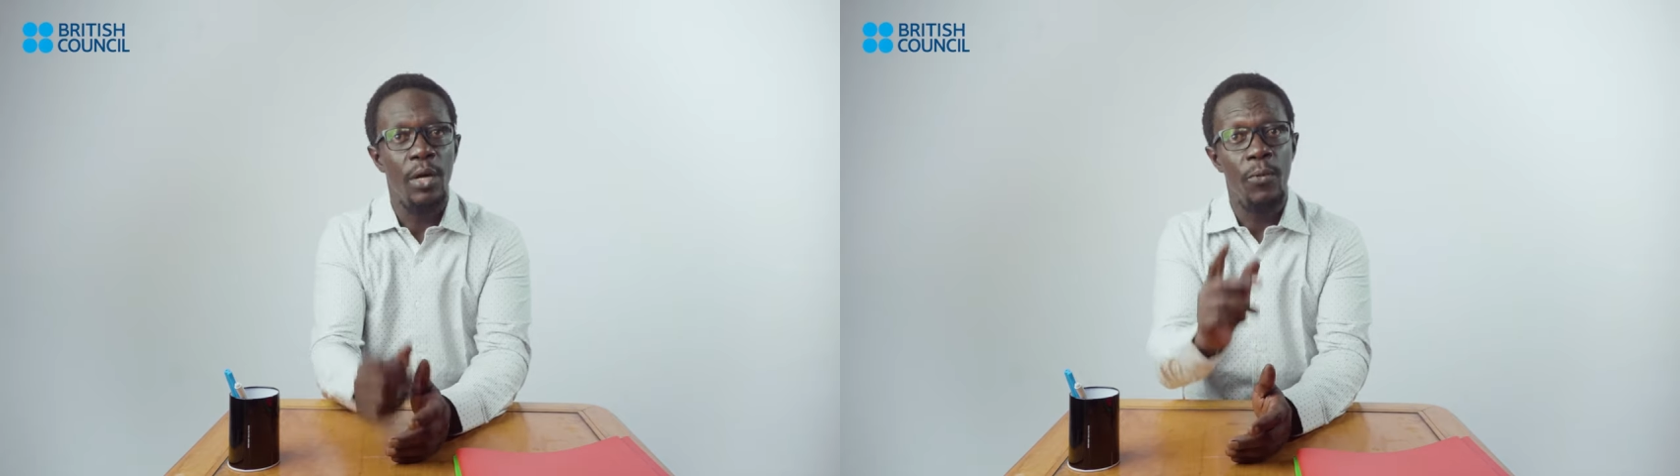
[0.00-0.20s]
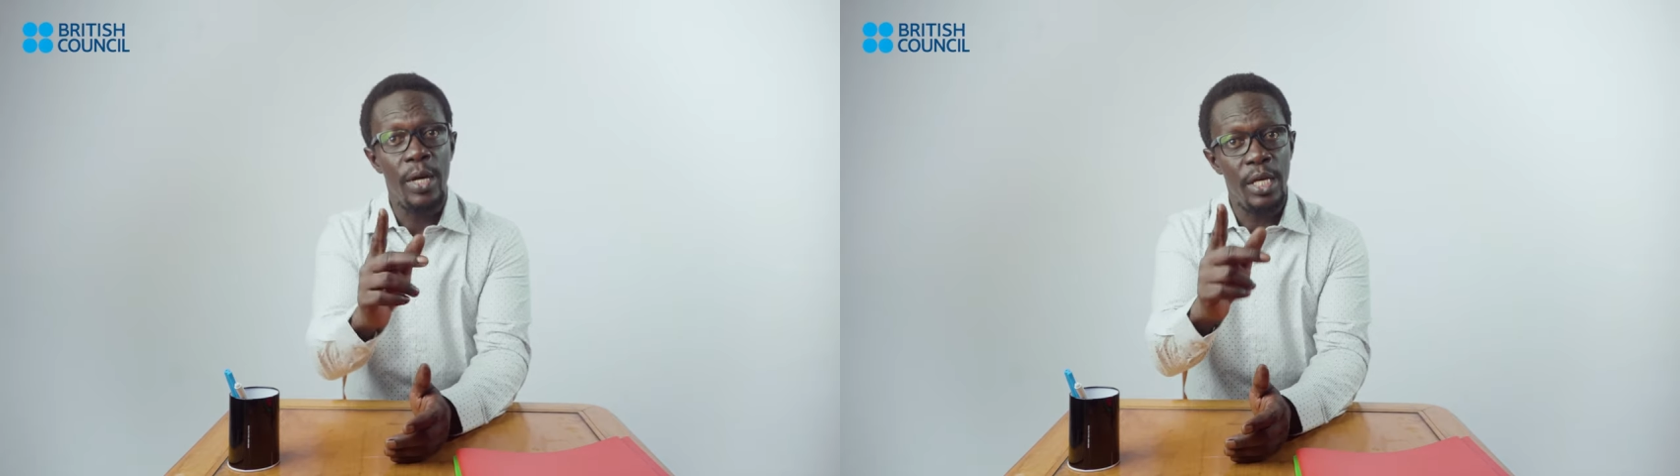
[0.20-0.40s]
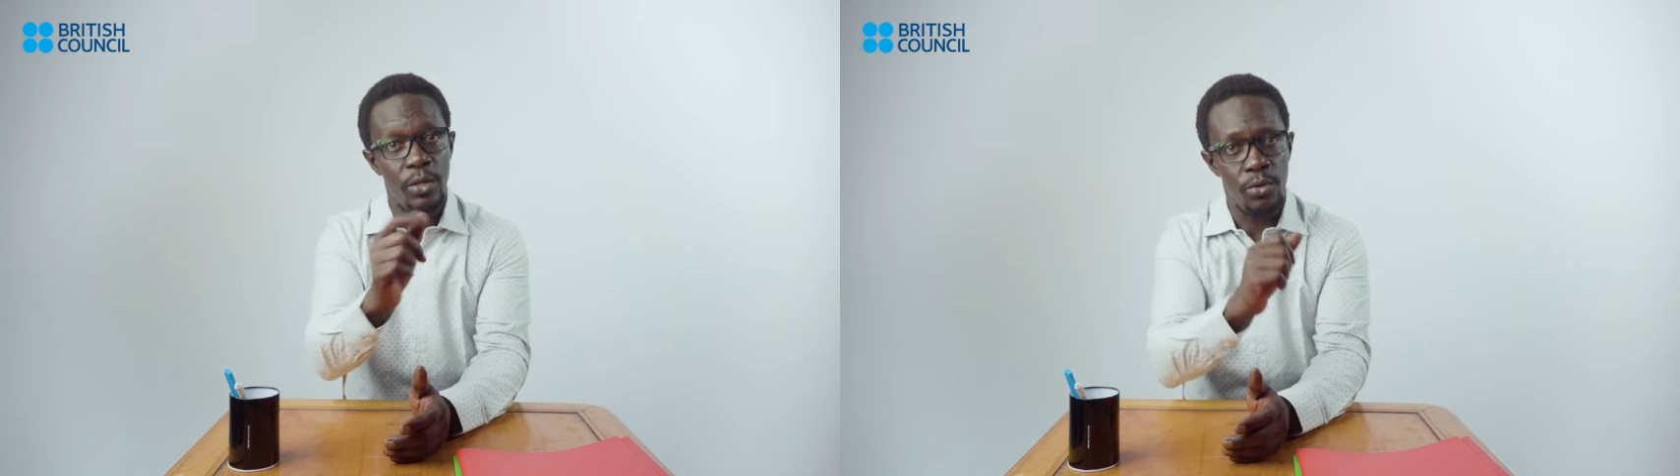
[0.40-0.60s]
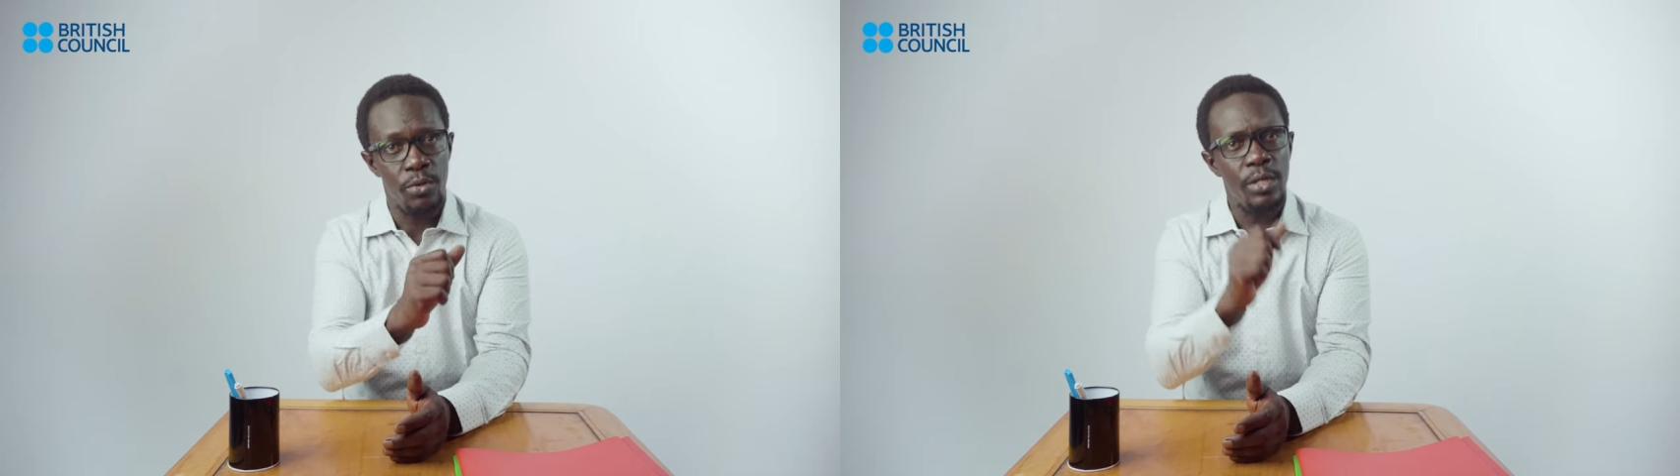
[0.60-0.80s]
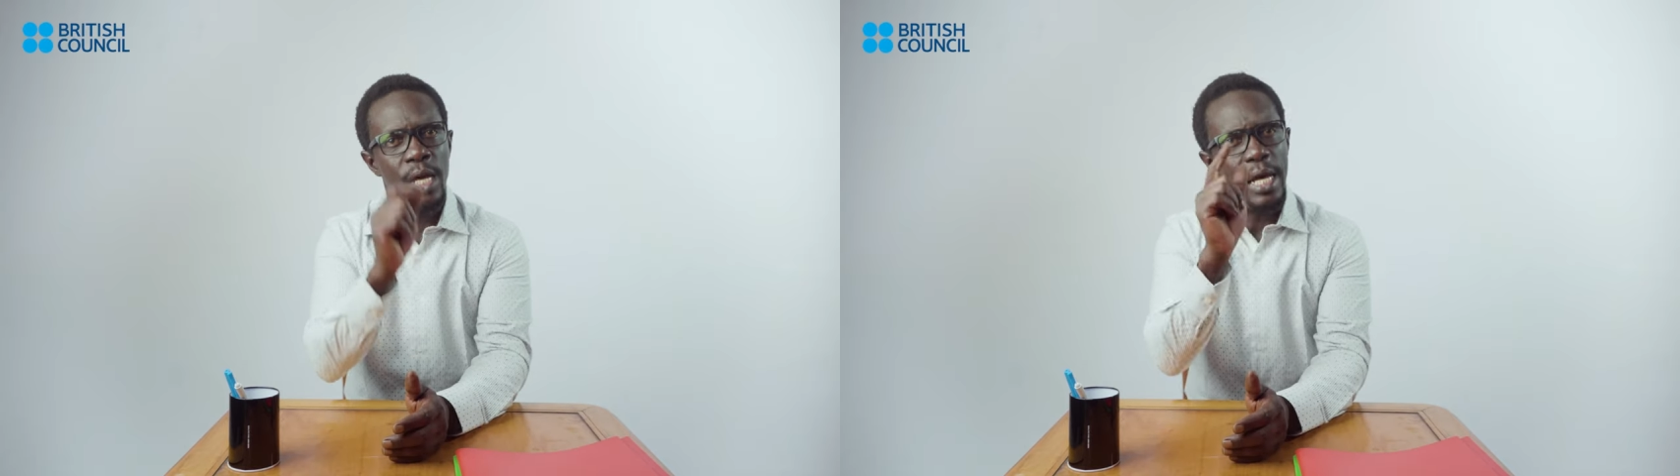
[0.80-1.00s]
we
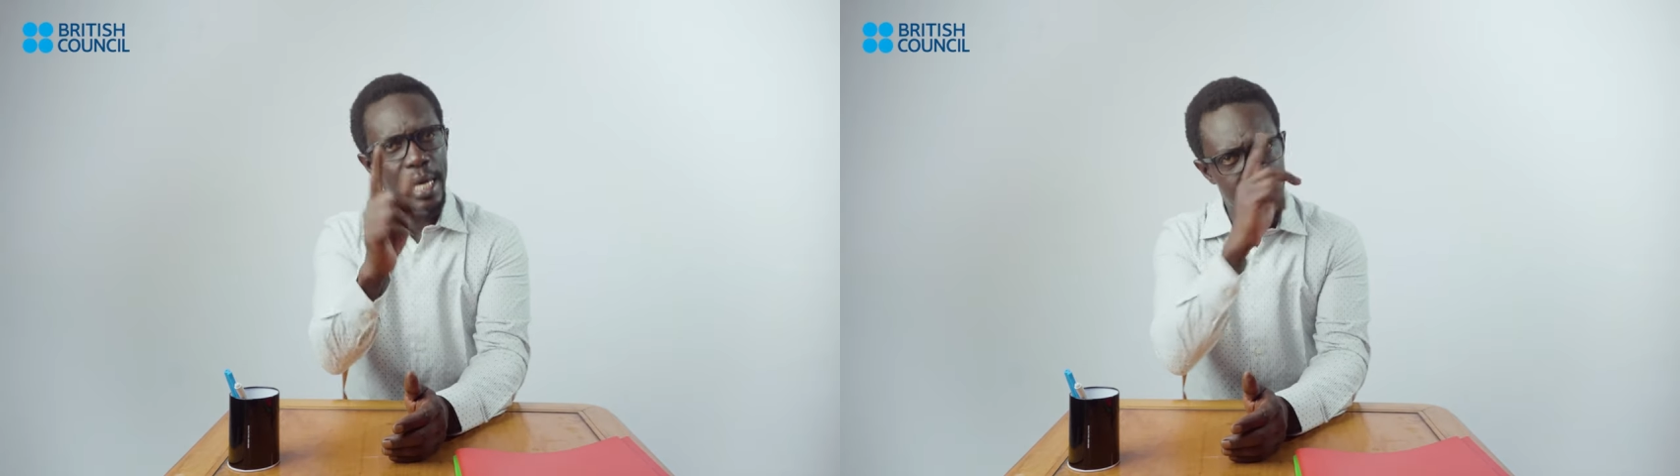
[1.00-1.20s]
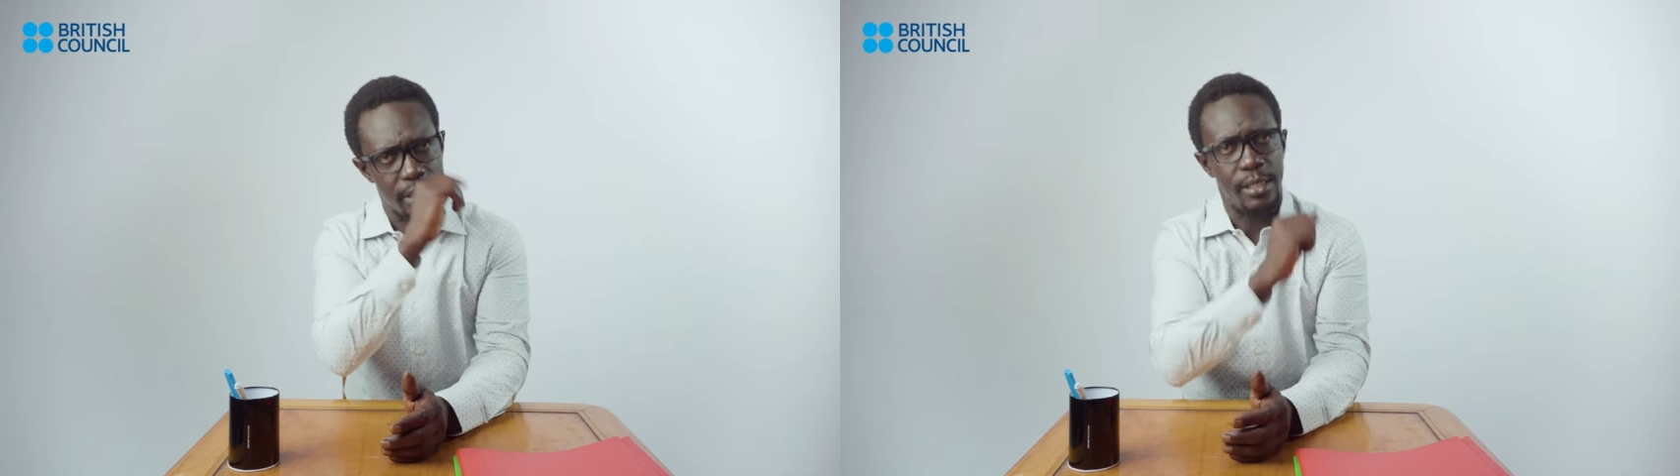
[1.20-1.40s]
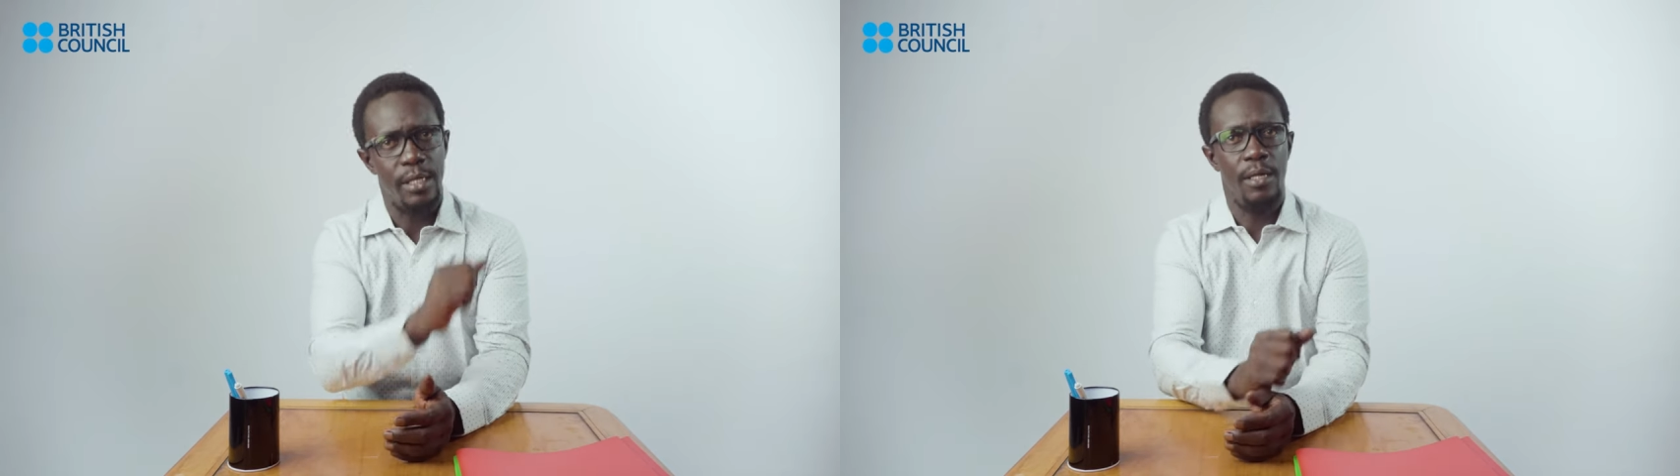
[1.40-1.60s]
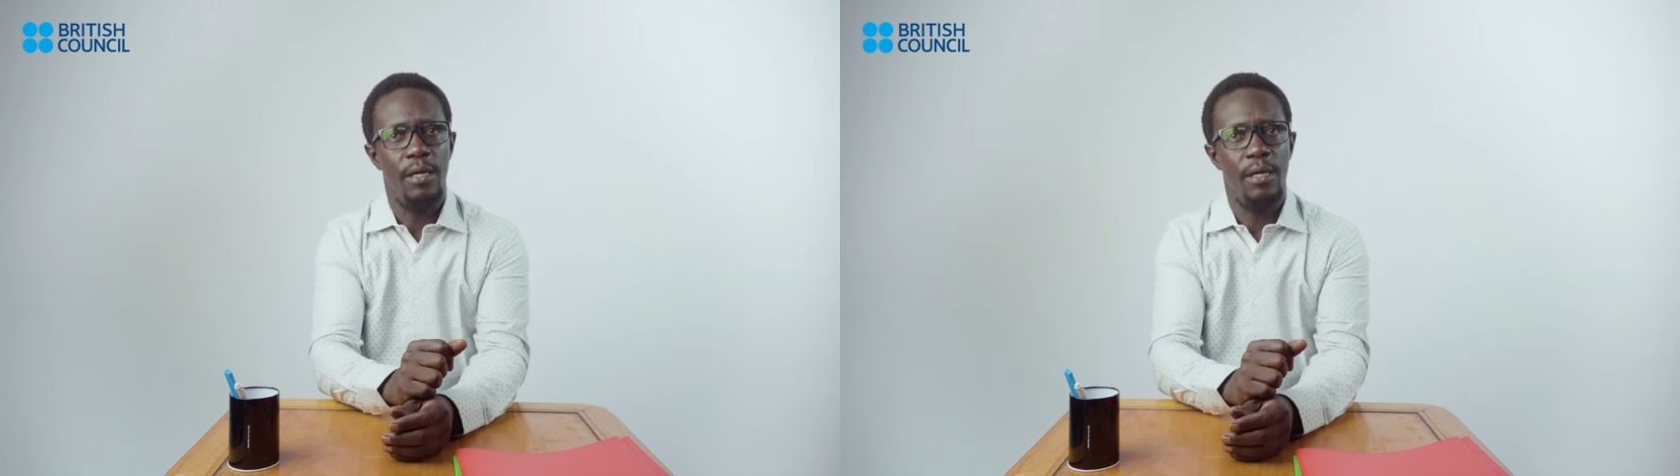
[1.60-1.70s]
use its.